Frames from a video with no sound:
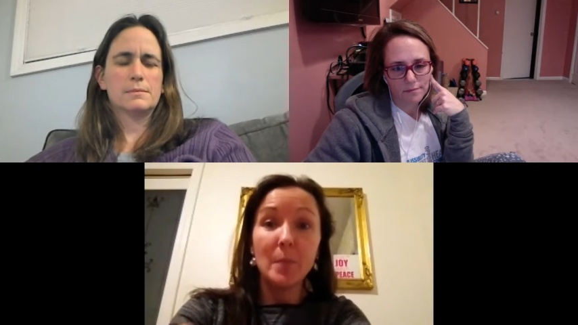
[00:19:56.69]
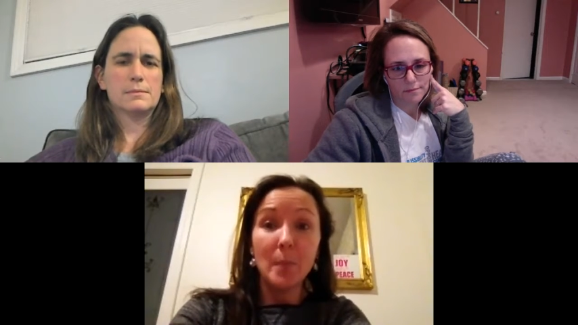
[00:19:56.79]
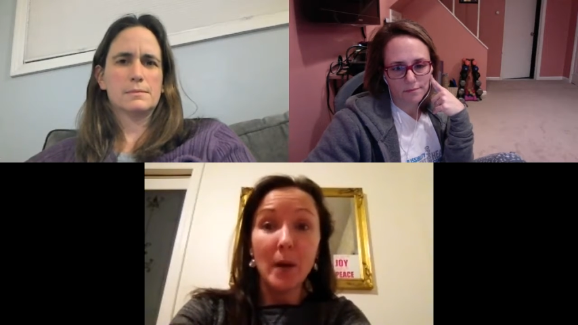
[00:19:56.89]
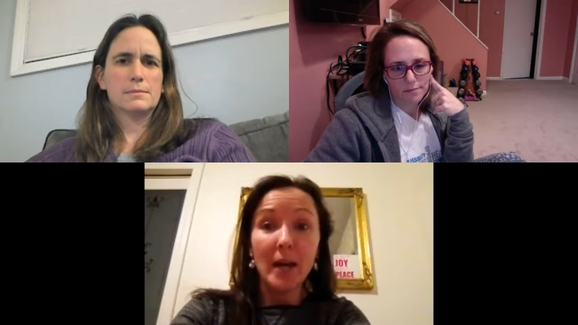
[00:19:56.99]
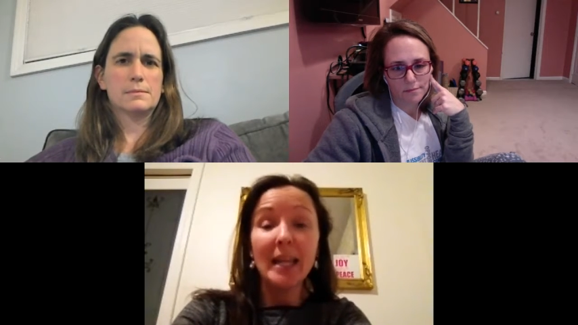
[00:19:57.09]

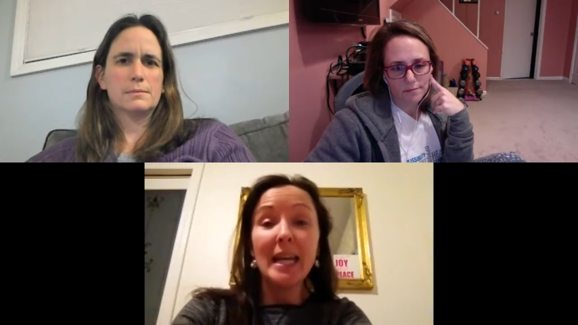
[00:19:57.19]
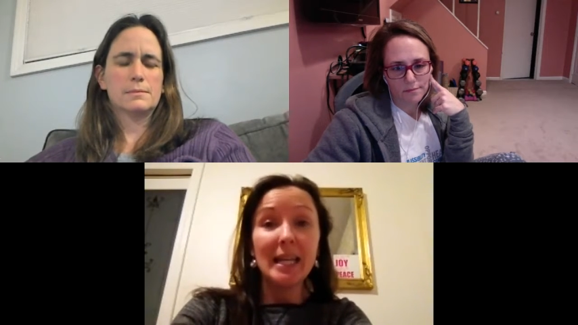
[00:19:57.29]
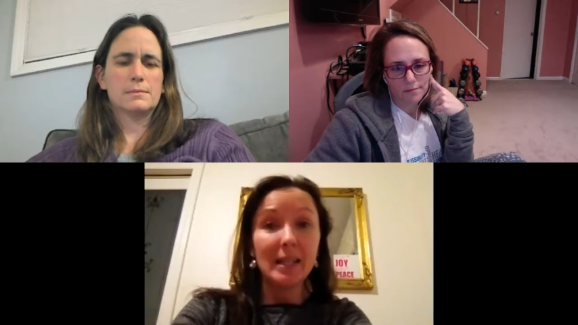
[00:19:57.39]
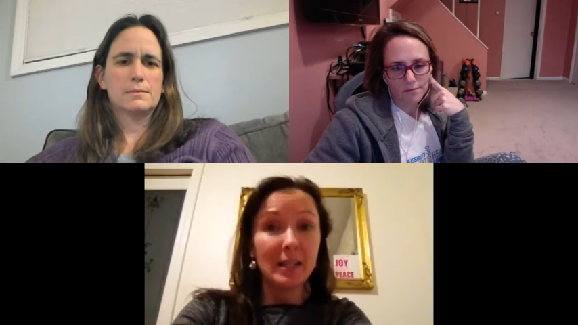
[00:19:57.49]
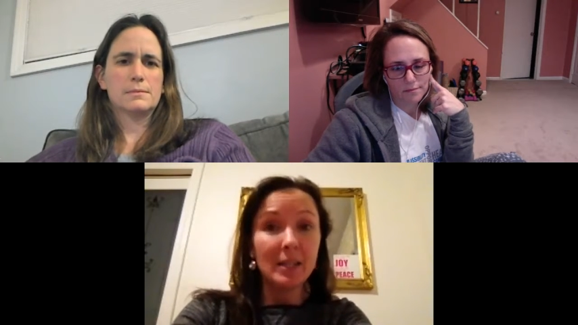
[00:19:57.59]
Speaker 1: but
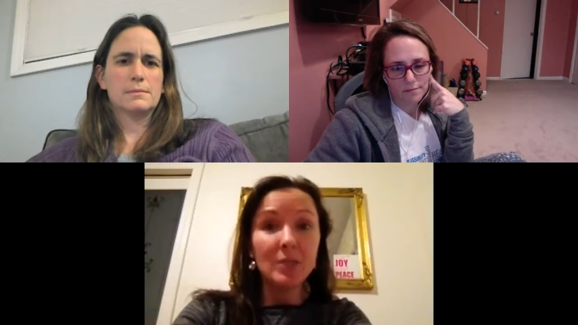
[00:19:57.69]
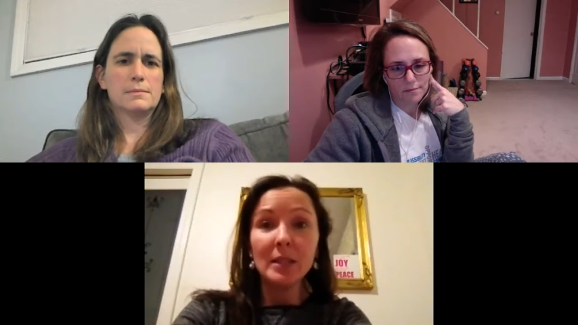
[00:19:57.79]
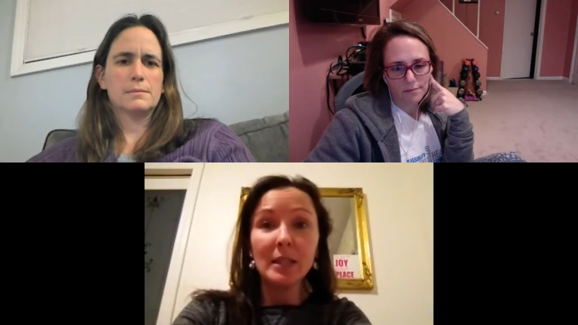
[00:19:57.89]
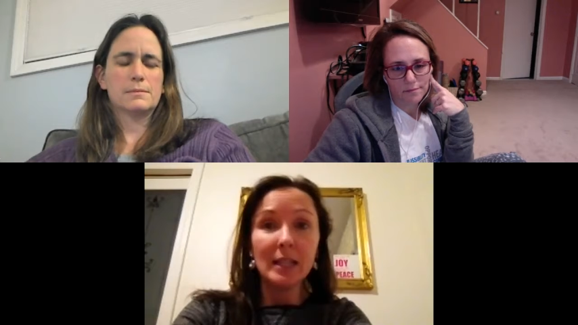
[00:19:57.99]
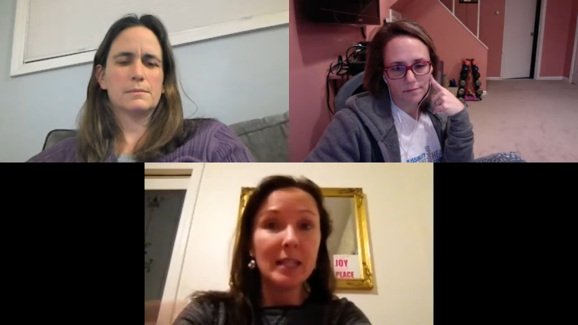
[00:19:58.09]
it is
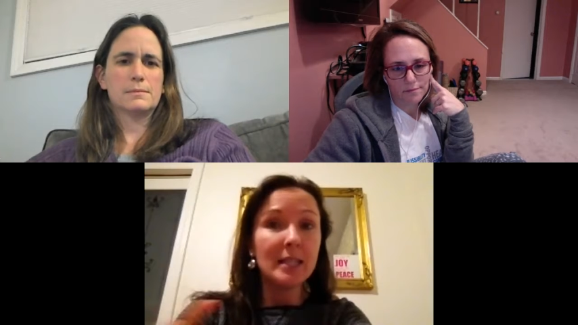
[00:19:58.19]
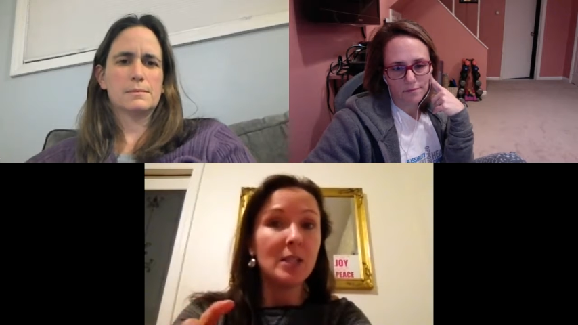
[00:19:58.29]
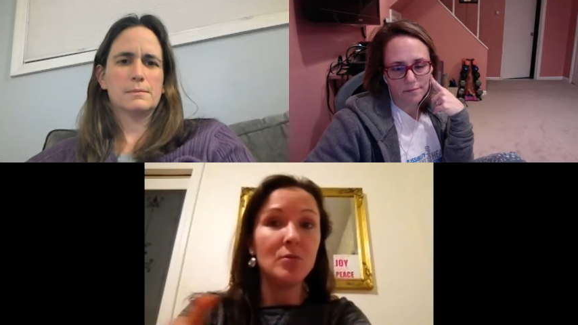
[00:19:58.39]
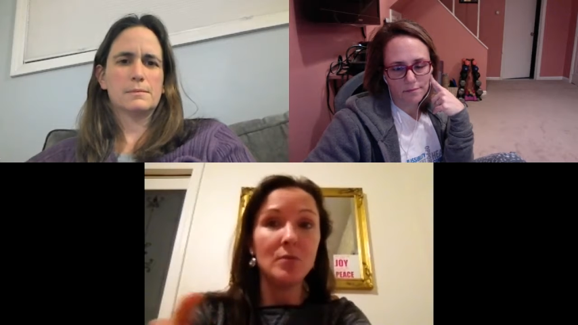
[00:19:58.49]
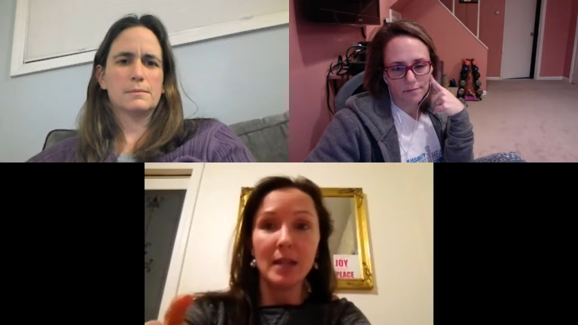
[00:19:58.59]
really nice that
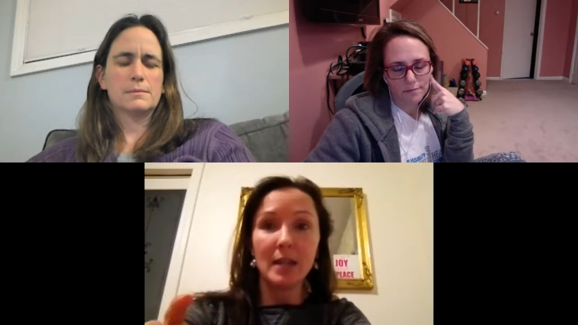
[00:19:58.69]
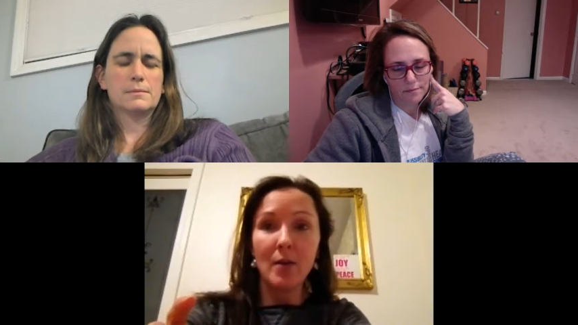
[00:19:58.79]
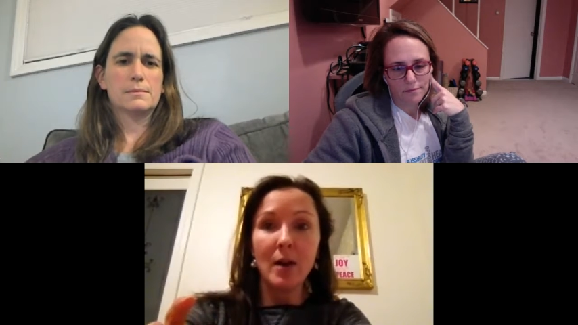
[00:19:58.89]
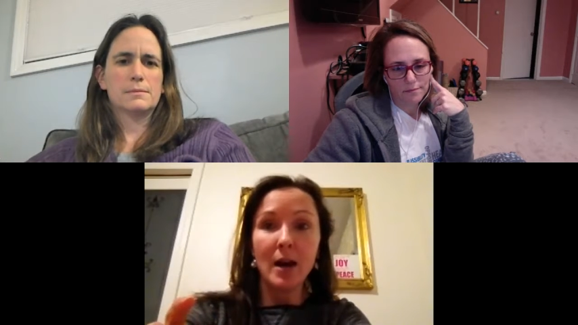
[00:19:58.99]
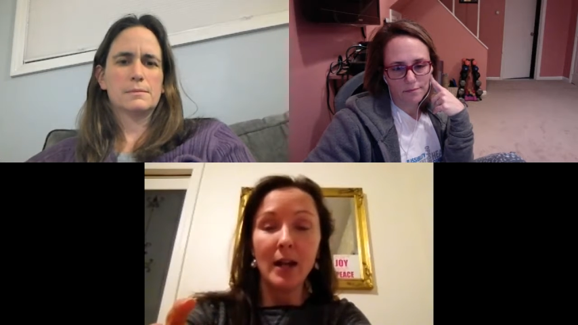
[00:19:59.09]
you can now
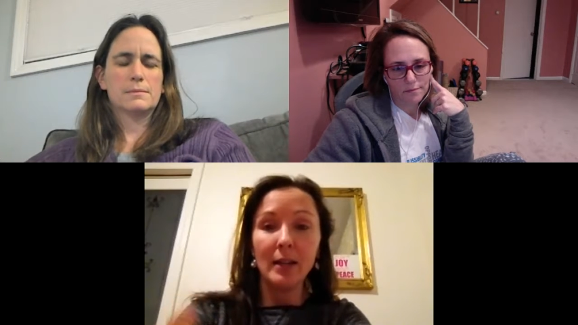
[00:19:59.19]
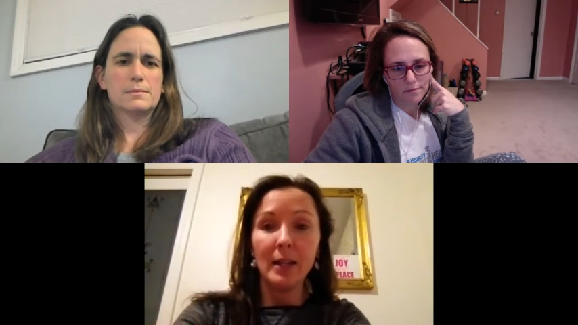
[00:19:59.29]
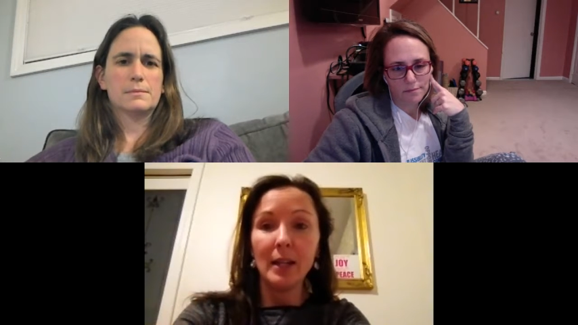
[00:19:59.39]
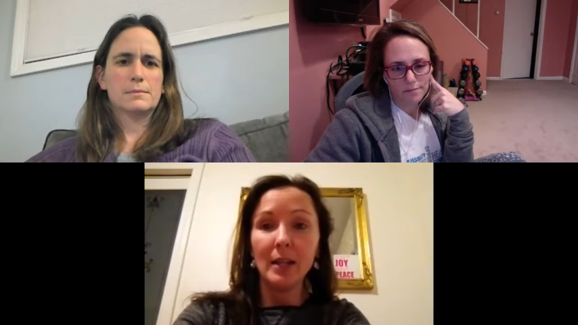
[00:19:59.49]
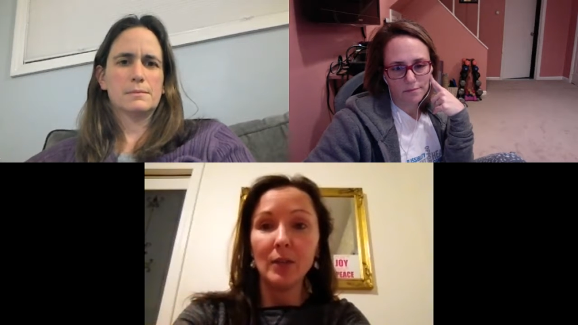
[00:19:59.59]

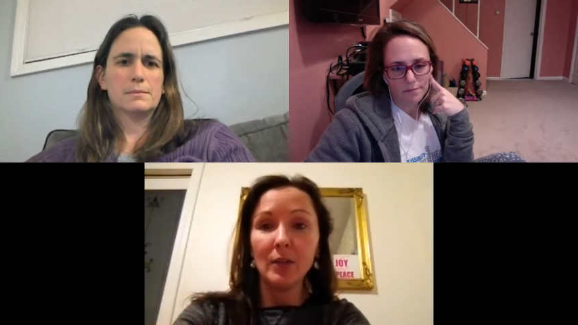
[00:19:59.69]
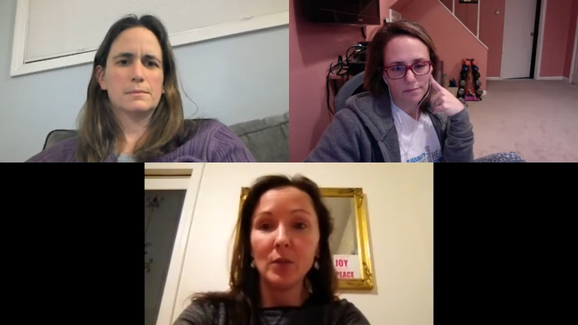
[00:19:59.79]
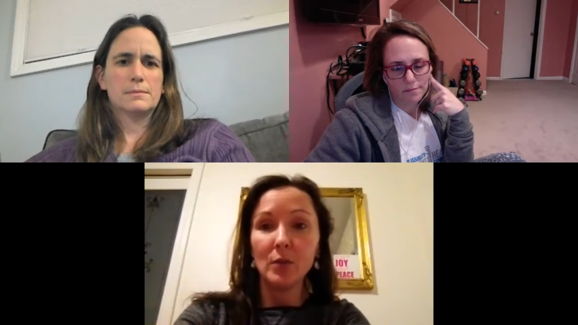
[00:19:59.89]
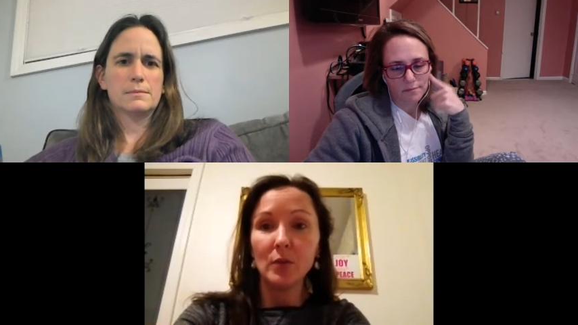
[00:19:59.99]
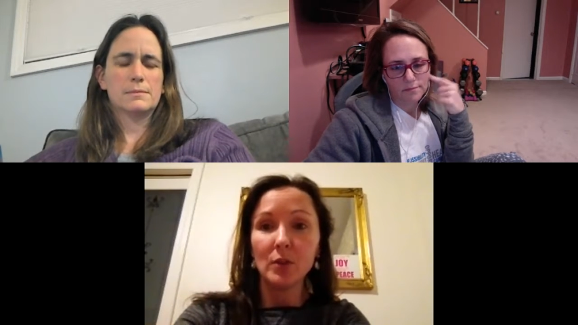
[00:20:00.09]
highlight a
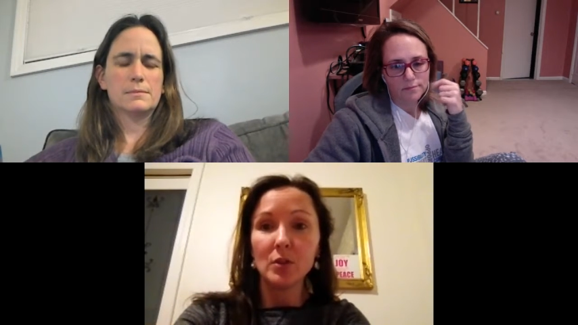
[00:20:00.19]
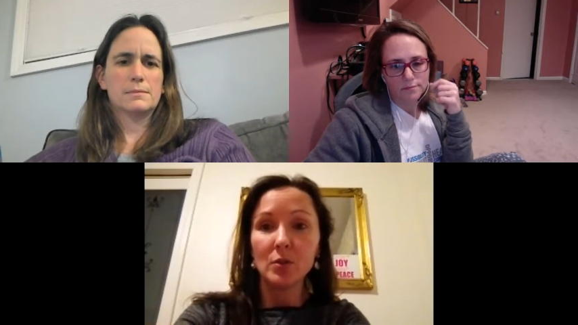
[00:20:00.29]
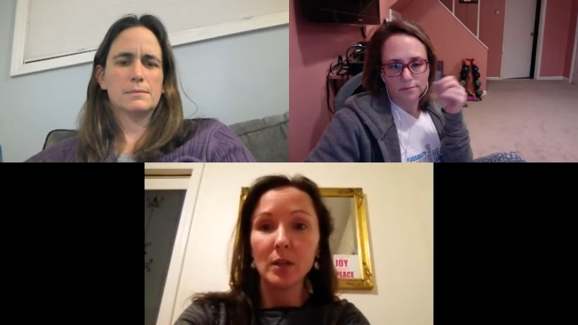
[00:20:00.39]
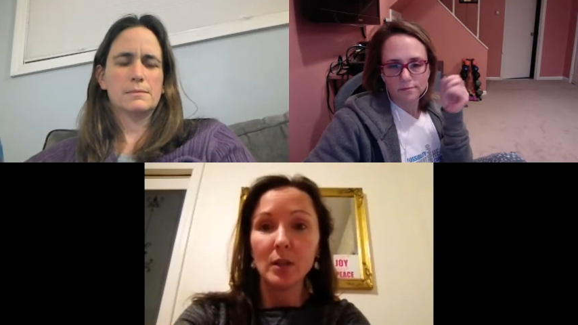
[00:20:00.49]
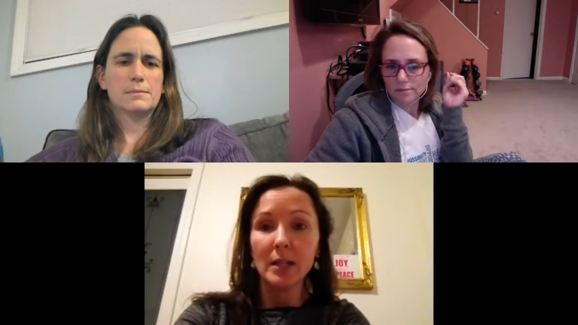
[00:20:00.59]
few of your
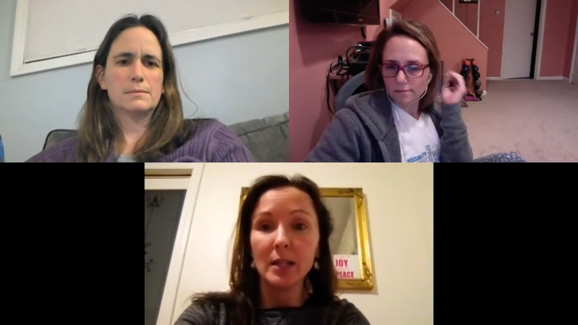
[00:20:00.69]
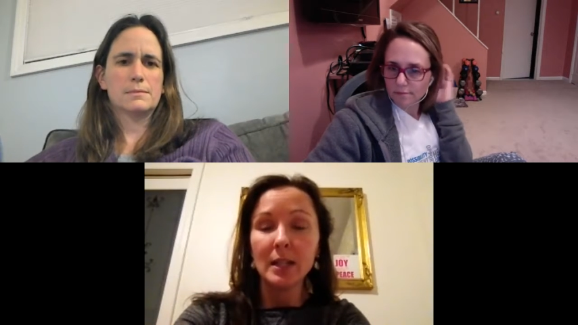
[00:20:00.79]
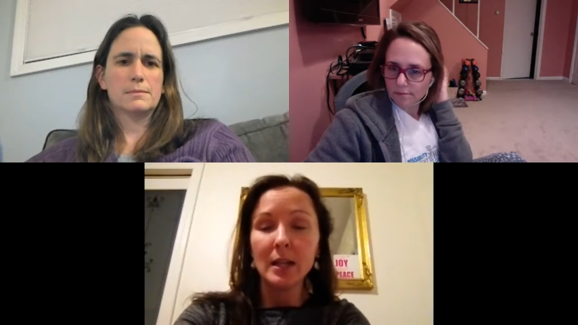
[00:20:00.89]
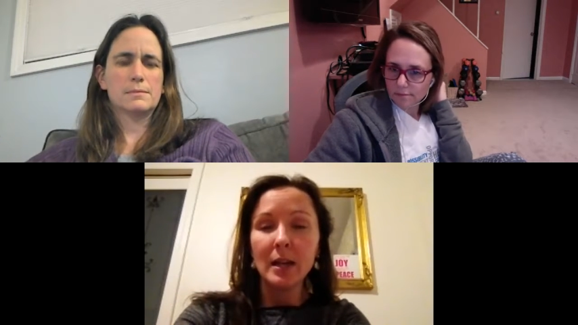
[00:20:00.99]
stories.